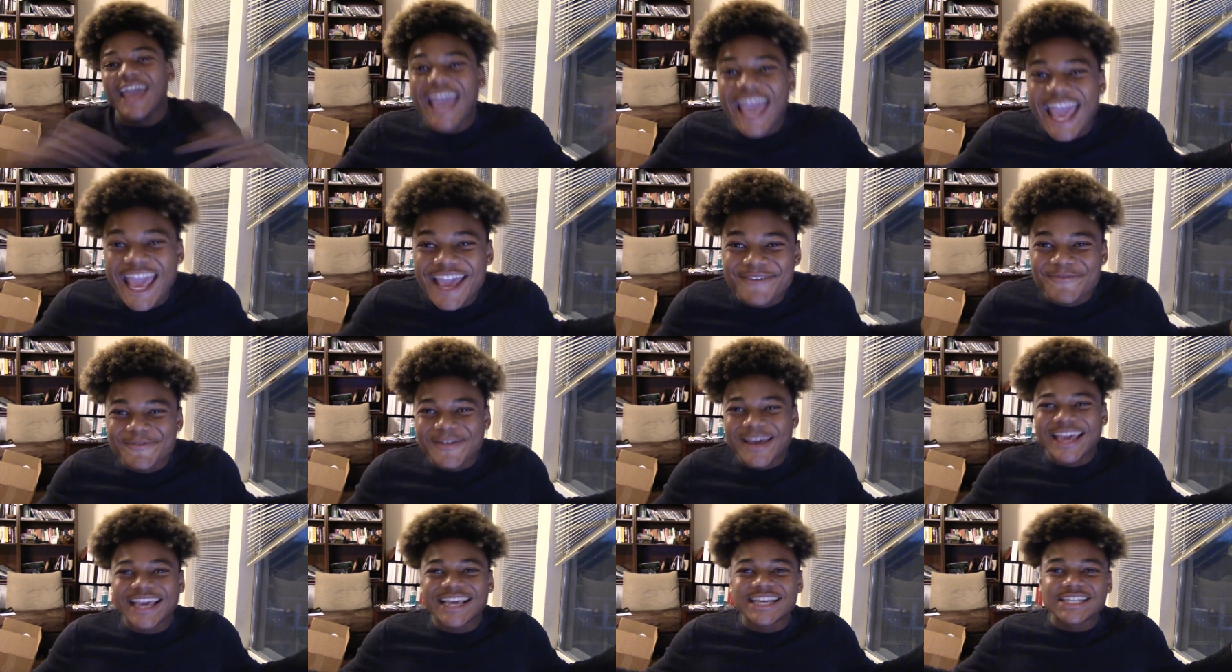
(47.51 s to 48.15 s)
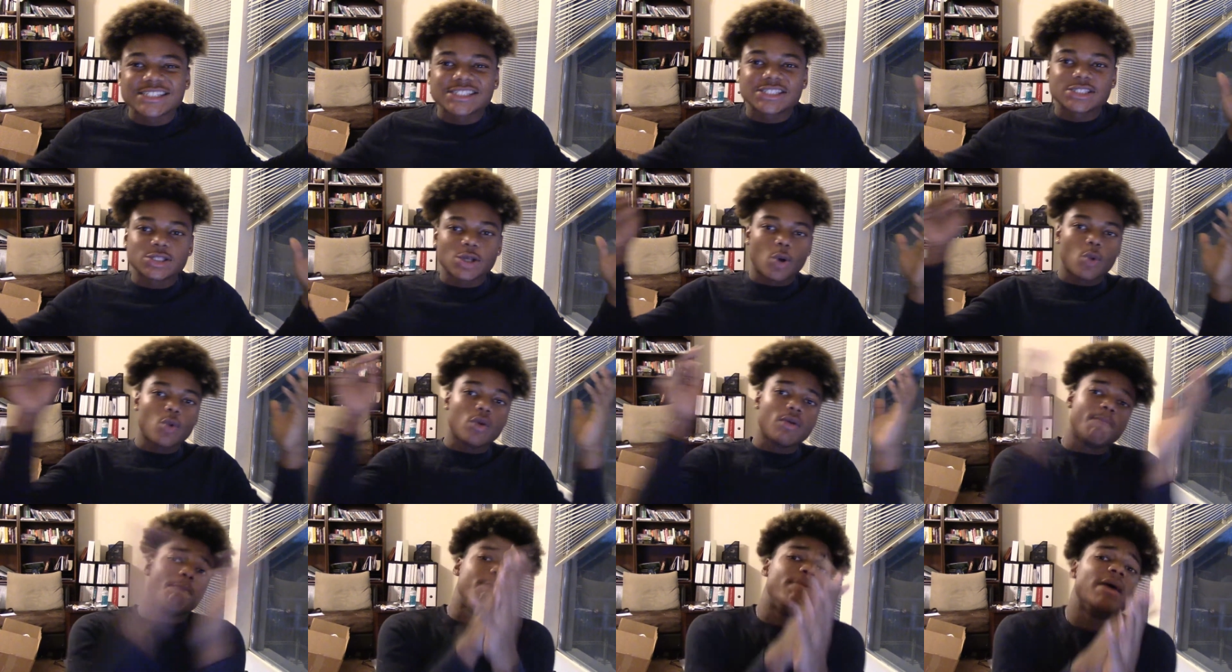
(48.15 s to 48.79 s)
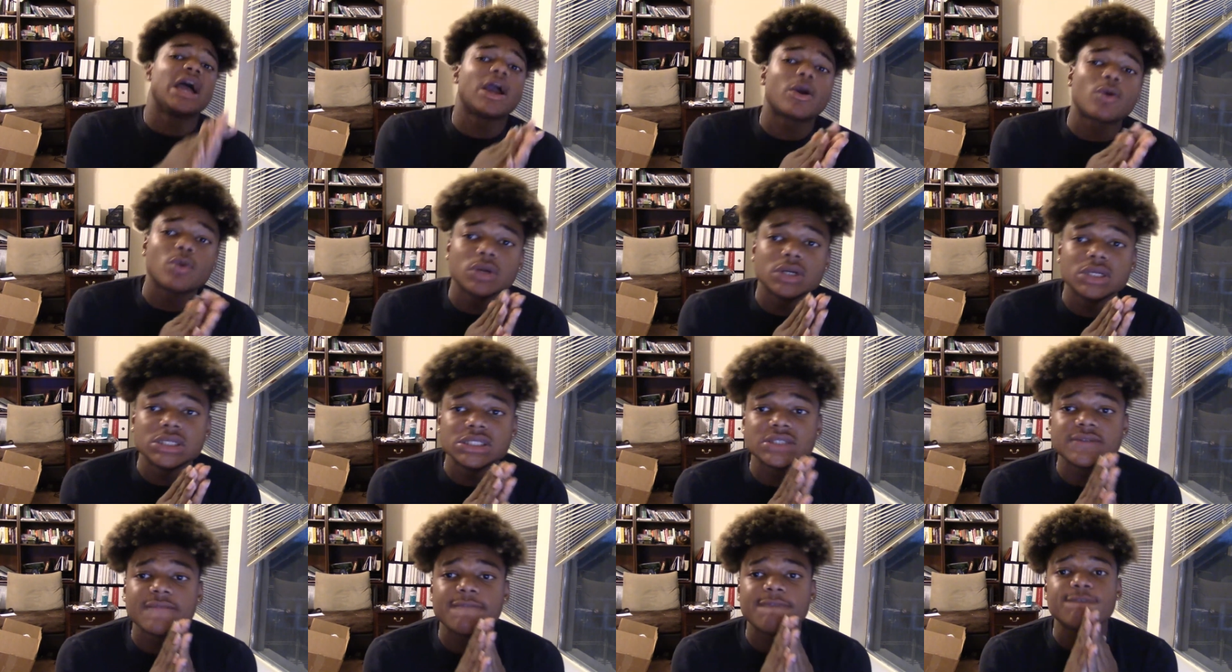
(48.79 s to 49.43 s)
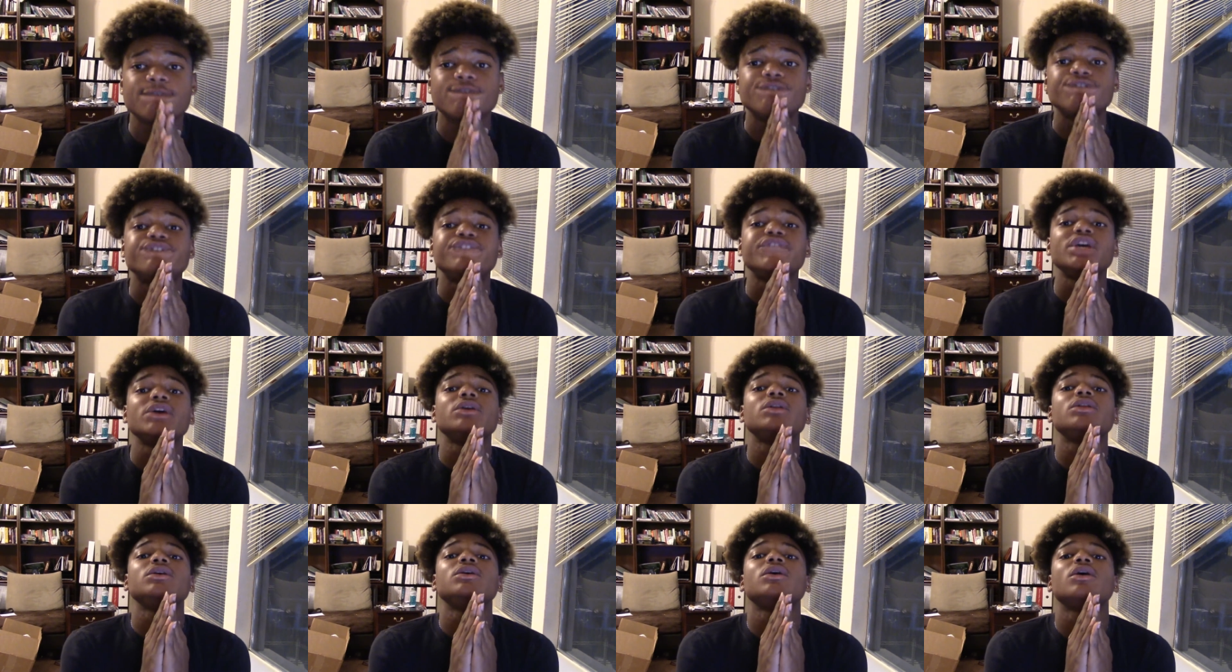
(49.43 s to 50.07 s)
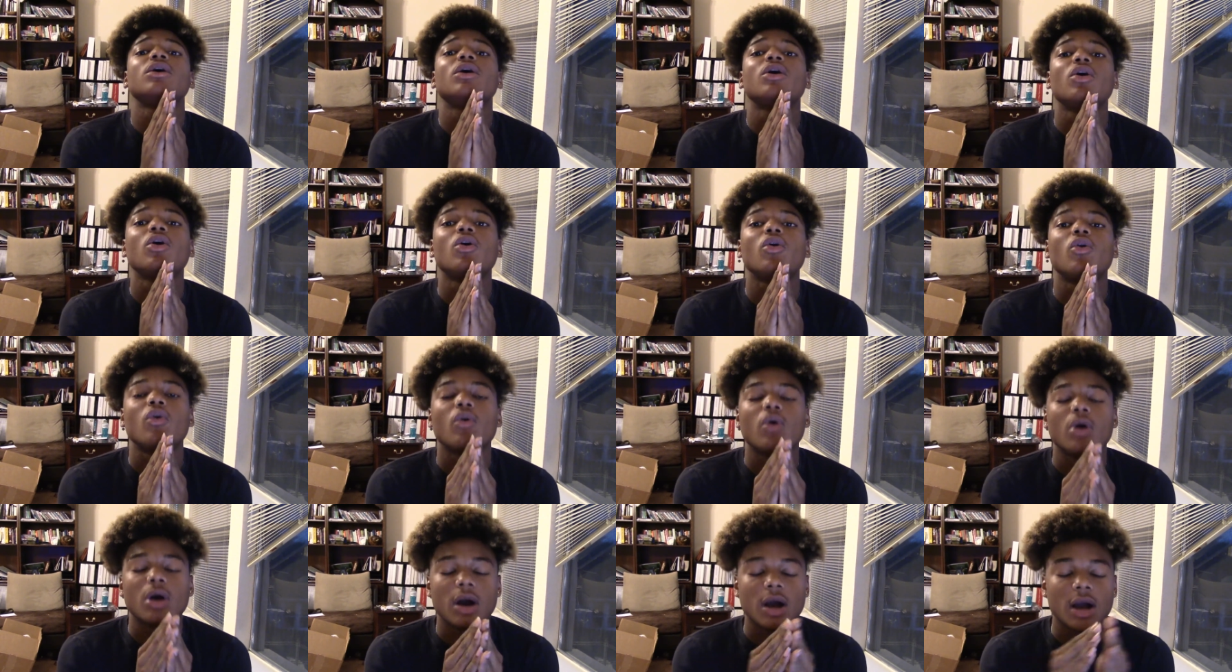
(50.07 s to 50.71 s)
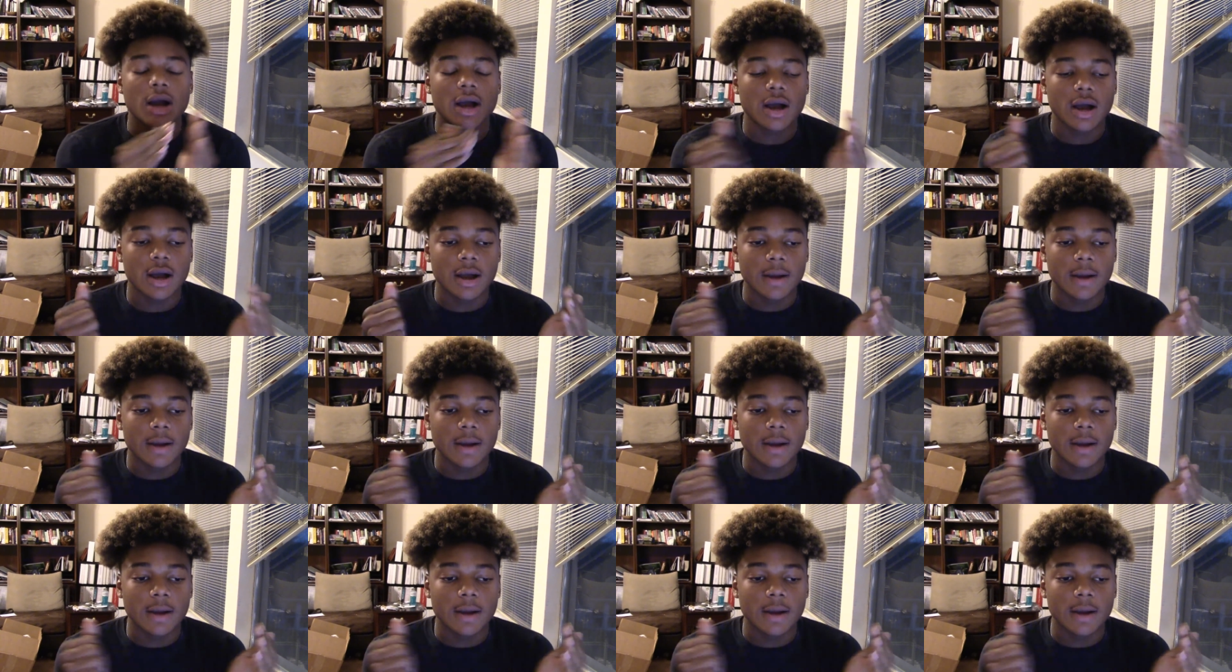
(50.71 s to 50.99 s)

Hey man, so we back with this video.